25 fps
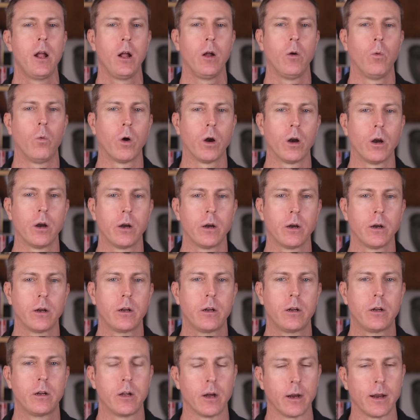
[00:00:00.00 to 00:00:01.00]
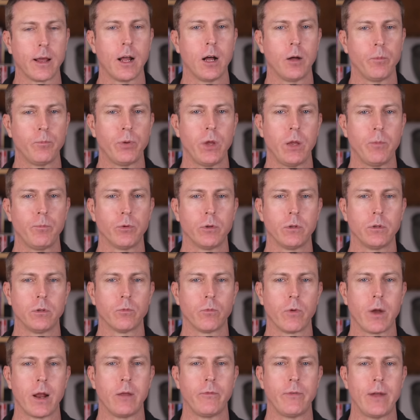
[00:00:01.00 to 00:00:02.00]
were gonna help people
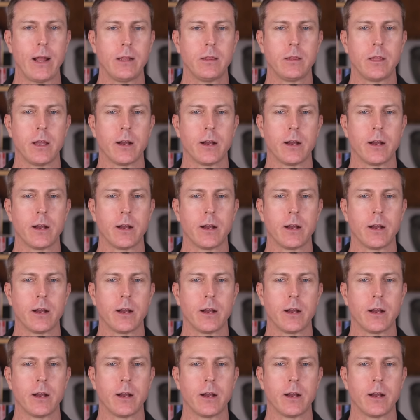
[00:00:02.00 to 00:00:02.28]
renovate